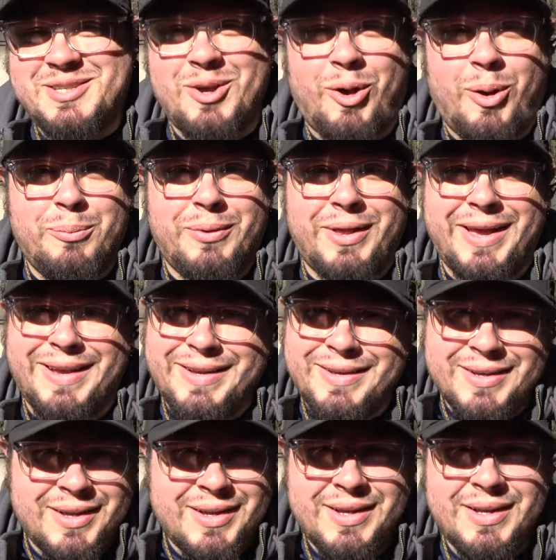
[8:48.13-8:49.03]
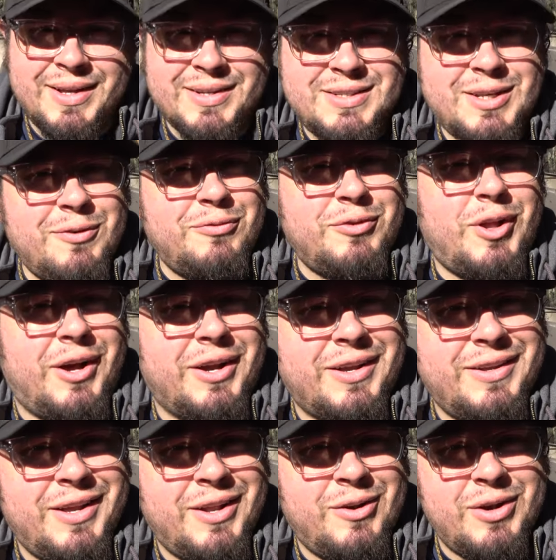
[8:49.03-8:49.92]
I'm like, tough
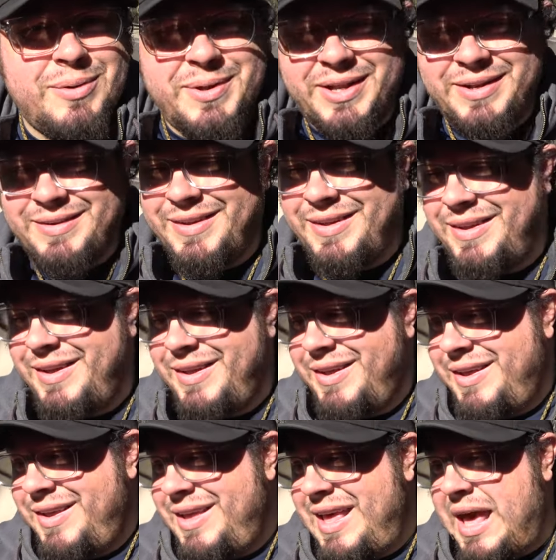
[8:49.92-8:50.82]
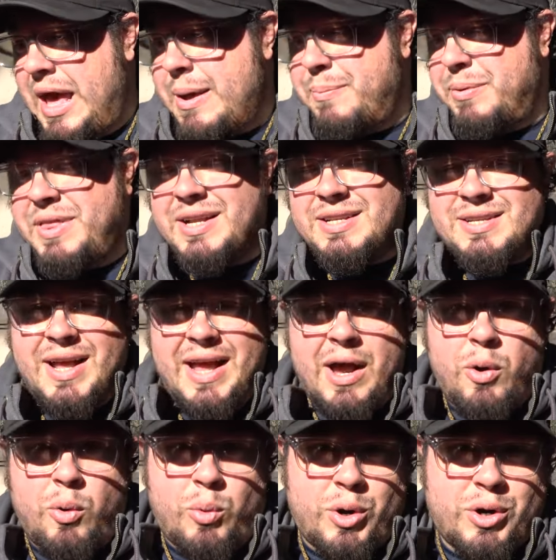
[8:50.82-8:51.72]
luck, you know what I mean? But that's not
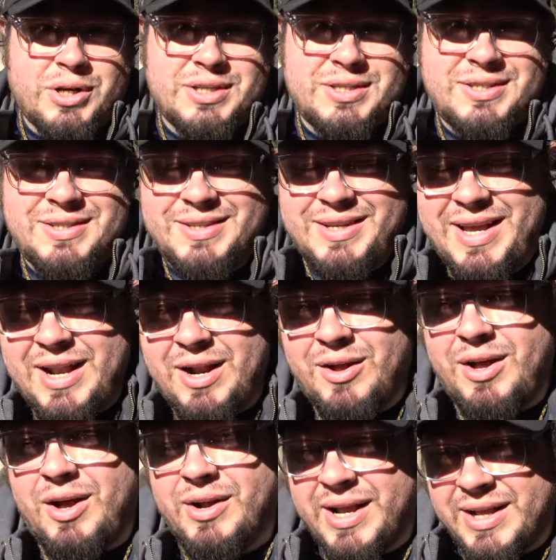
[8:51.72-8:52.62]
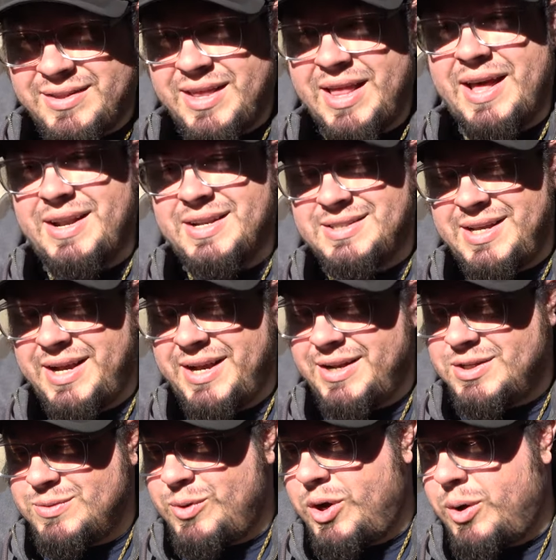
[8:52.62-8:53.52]
how it works, and I'll get to that in a
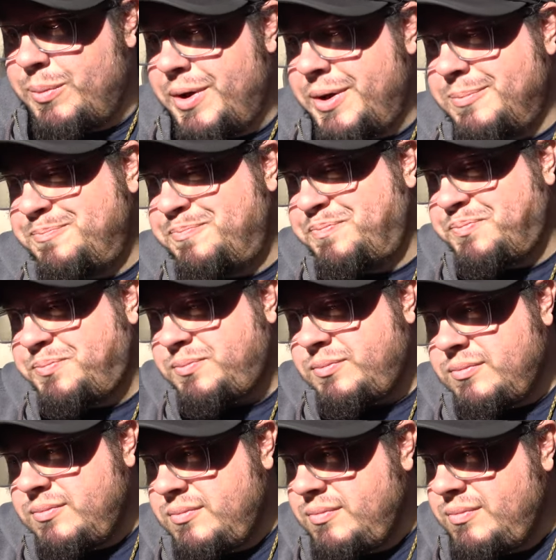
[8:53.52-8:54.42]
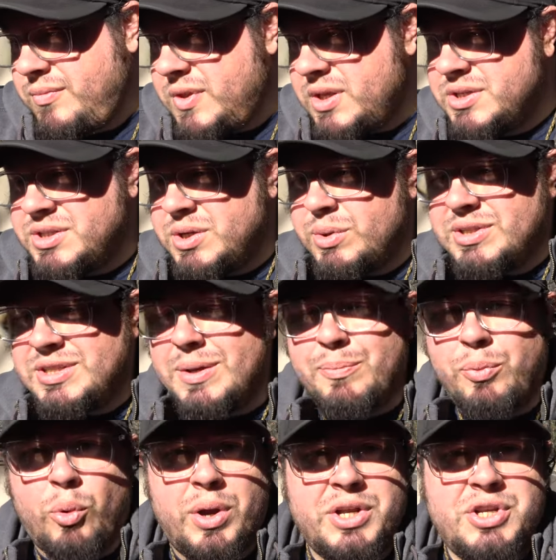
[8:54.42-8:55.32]
second as well. But so at
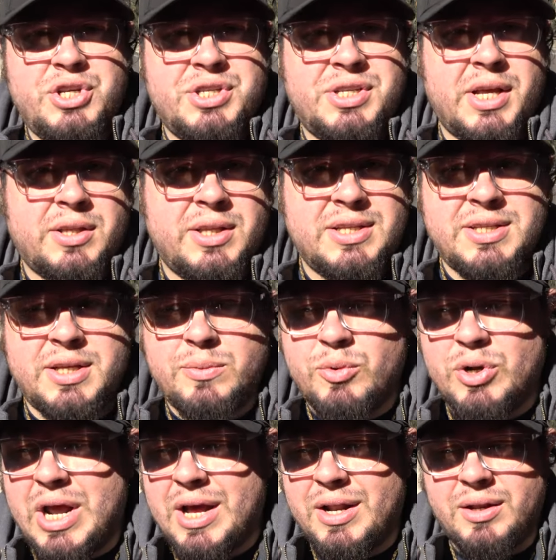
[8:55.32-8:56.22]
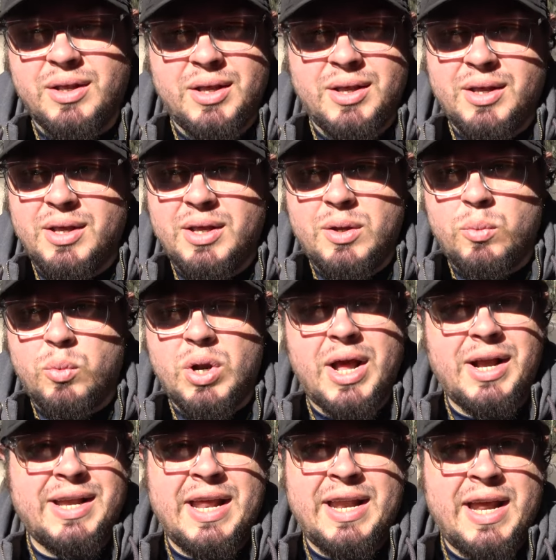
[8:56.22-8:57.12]
some point, she's like, listen, we're
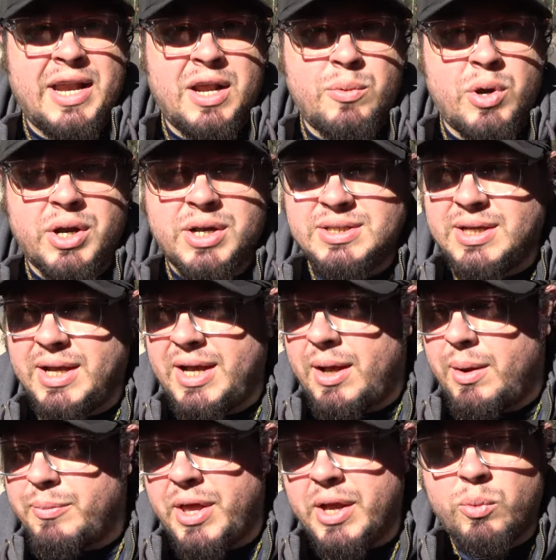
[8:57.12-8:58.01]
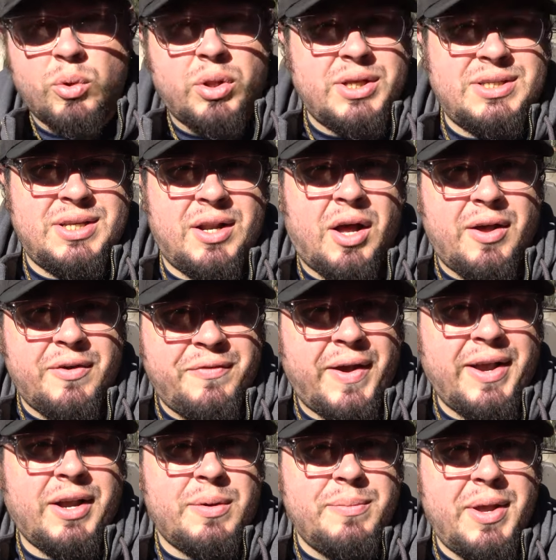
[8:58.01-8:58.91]
not getting anywhere, because I'm like, well, listen,
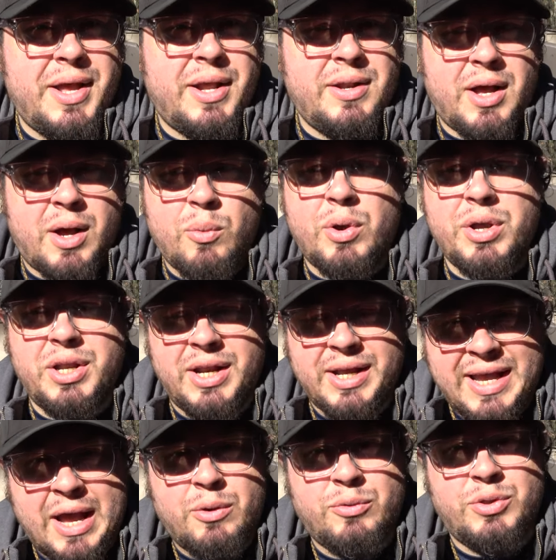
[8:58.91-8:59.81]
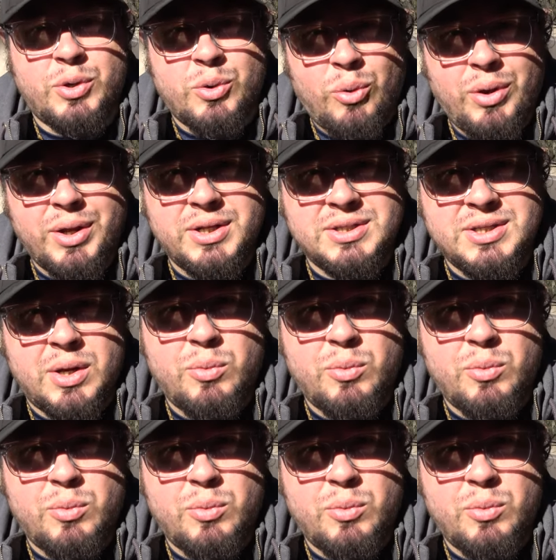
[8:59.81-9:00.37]
if I come in, I want you to count the coins.